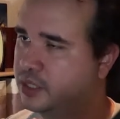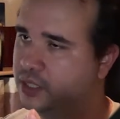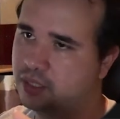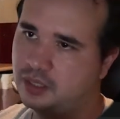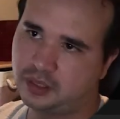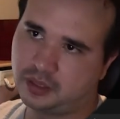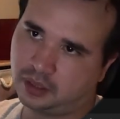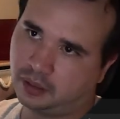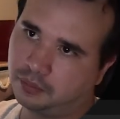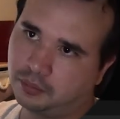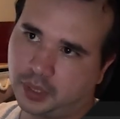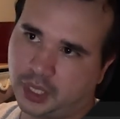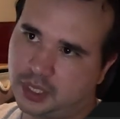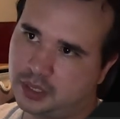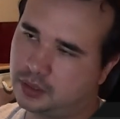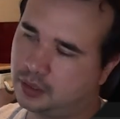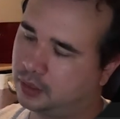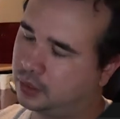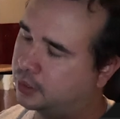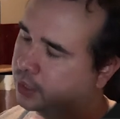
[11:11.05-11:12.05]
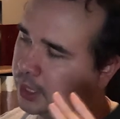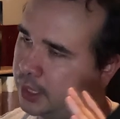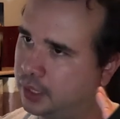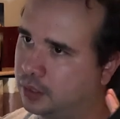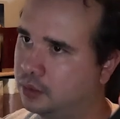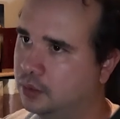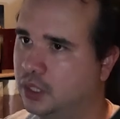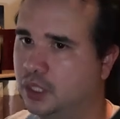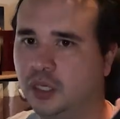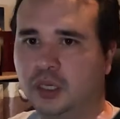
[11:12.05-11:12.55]
This is amazing.
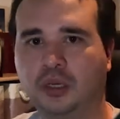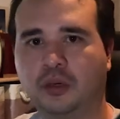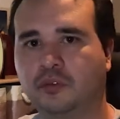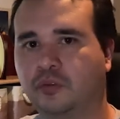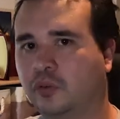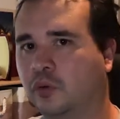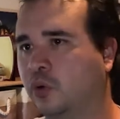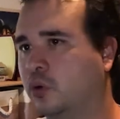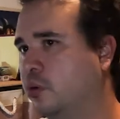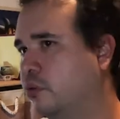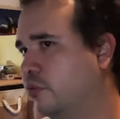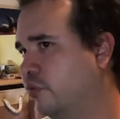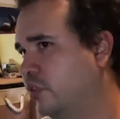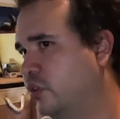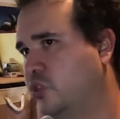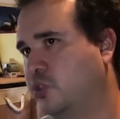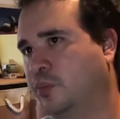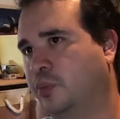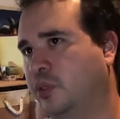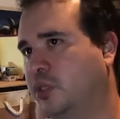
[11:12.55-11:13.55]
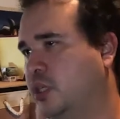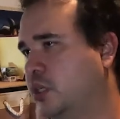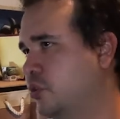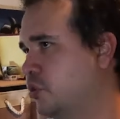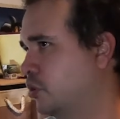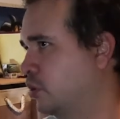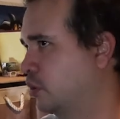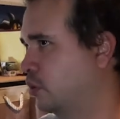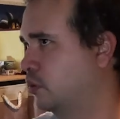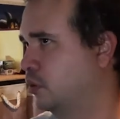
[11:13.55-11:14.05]
Again, for virtual
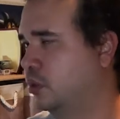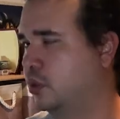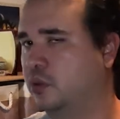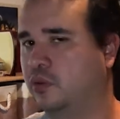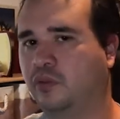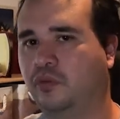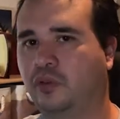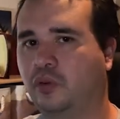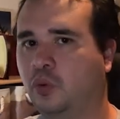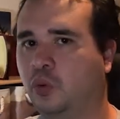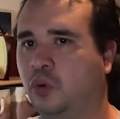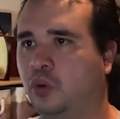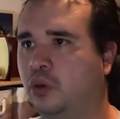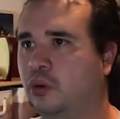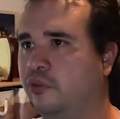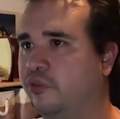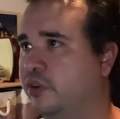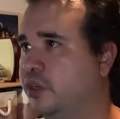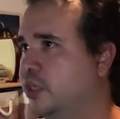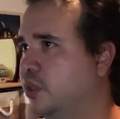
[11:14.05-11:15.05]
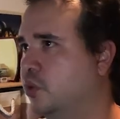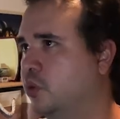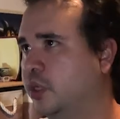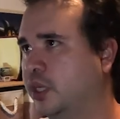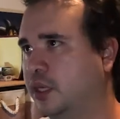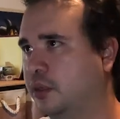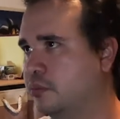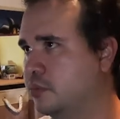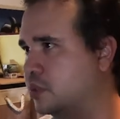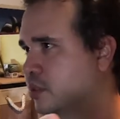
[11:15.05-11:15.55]
production, for video
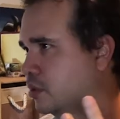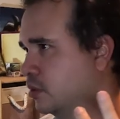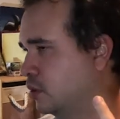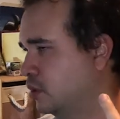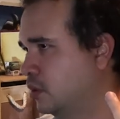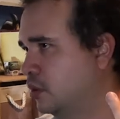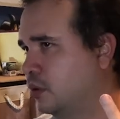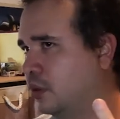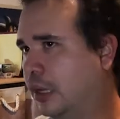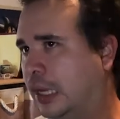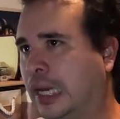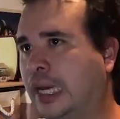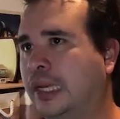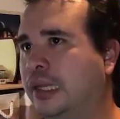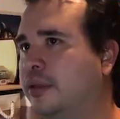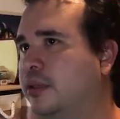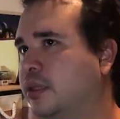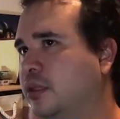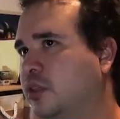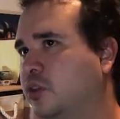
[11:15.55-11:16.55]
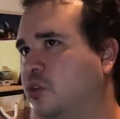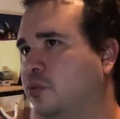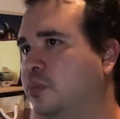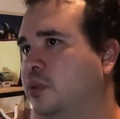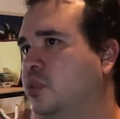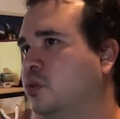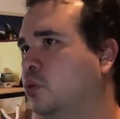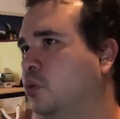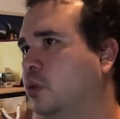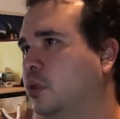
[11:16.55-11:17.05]
games, anything that you've
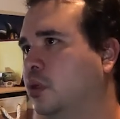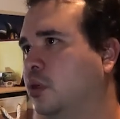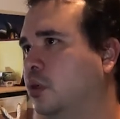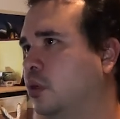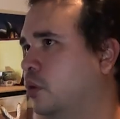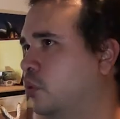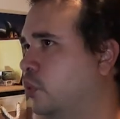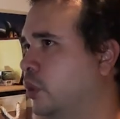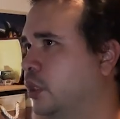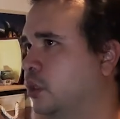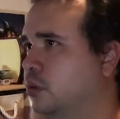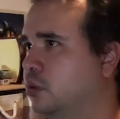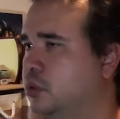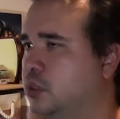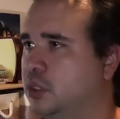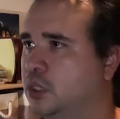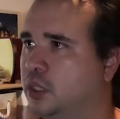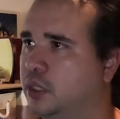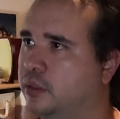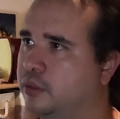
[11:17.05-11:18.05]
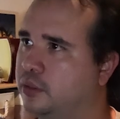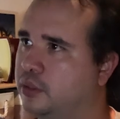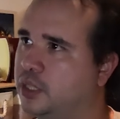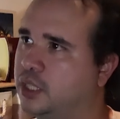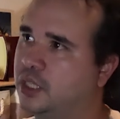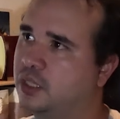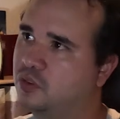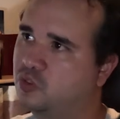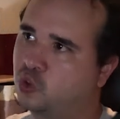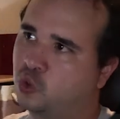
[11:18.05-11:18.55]
been doing in Unreal,
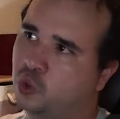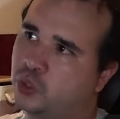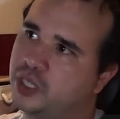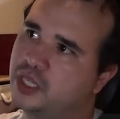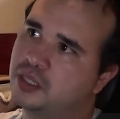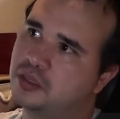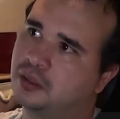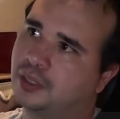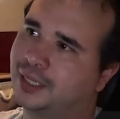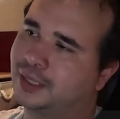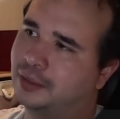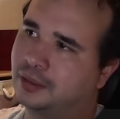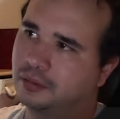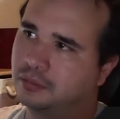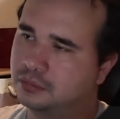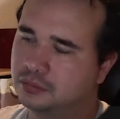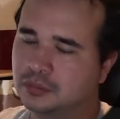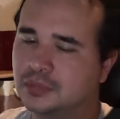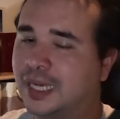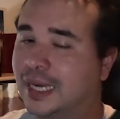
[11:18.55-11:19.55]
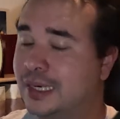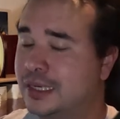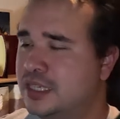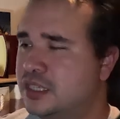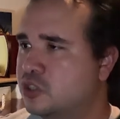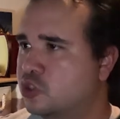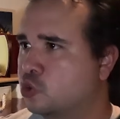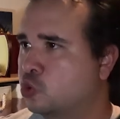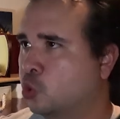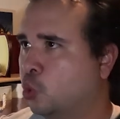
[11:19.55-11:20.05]
the increase, like that
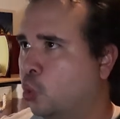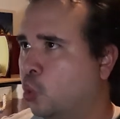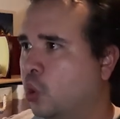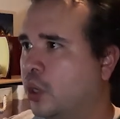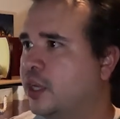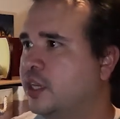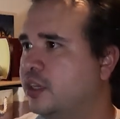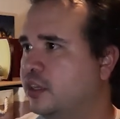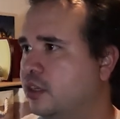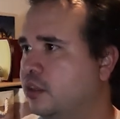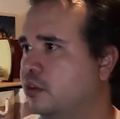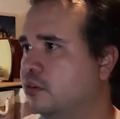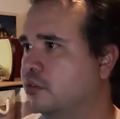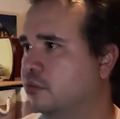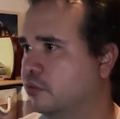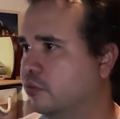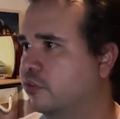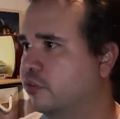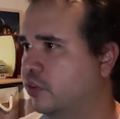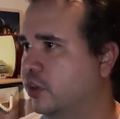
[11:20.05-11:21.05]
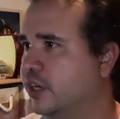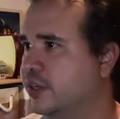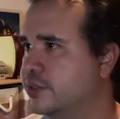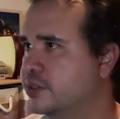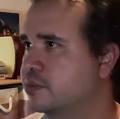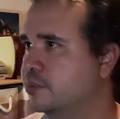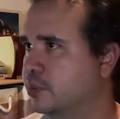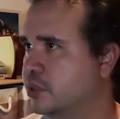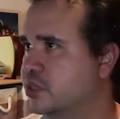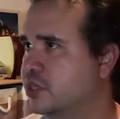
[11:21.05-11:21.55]
is 20
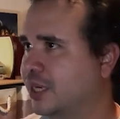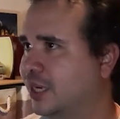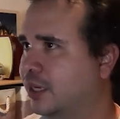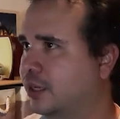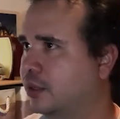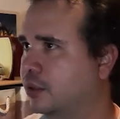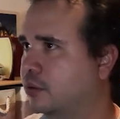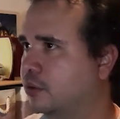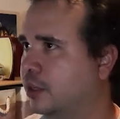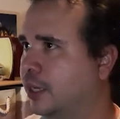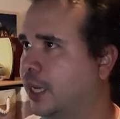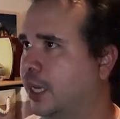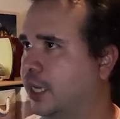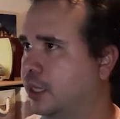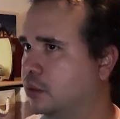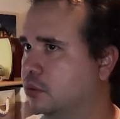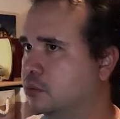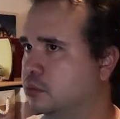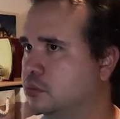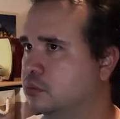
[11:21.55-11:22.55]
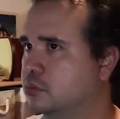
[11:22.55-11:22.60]
frames per second gain.